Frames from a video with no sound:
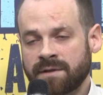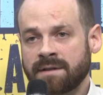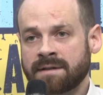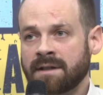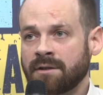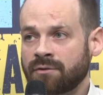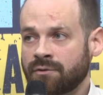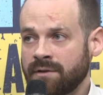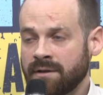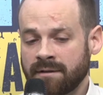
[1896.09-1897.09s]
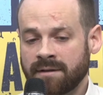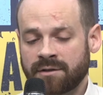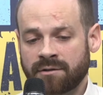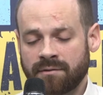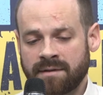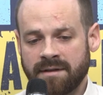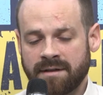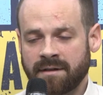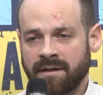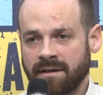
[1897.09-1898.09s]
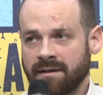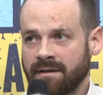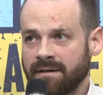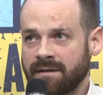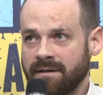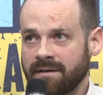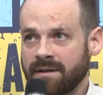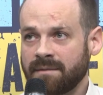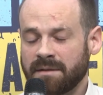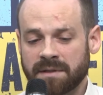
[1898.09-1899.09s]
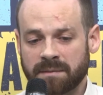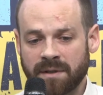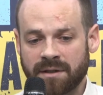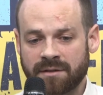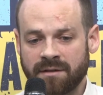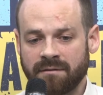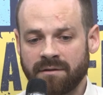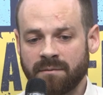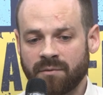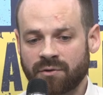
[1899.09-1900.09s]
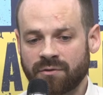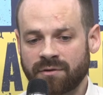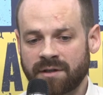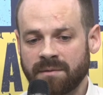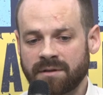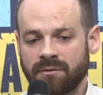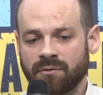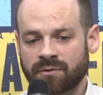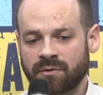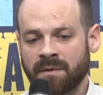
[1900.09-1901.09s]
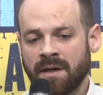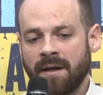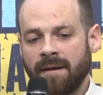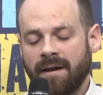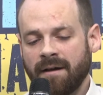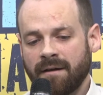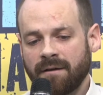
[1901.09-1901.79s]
unprotected nature of the personal data, because we know there are Russian hackers who are dangerous.